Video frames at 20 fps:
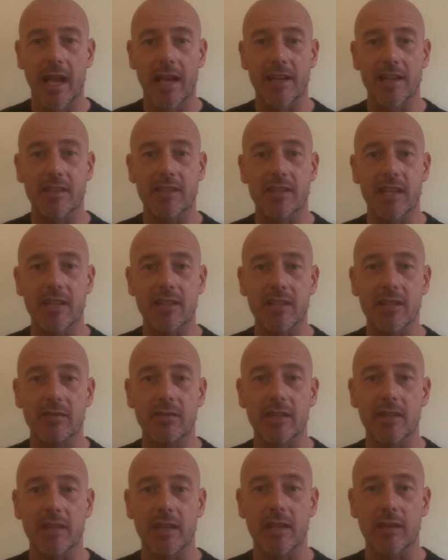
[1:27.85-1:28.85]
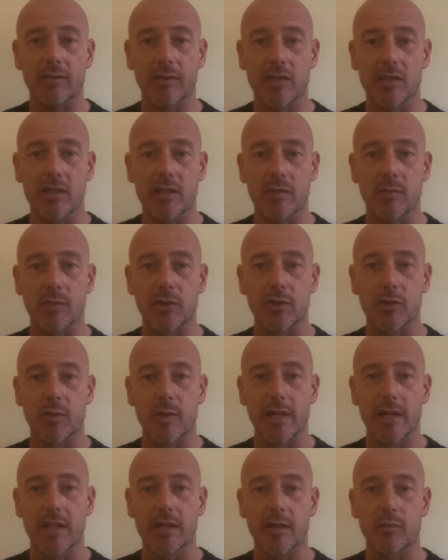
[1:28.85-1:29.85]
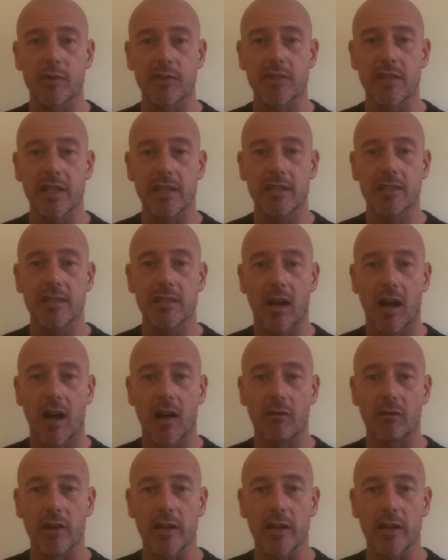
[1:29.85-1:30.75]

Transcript: and assess if the differences between the predicted heart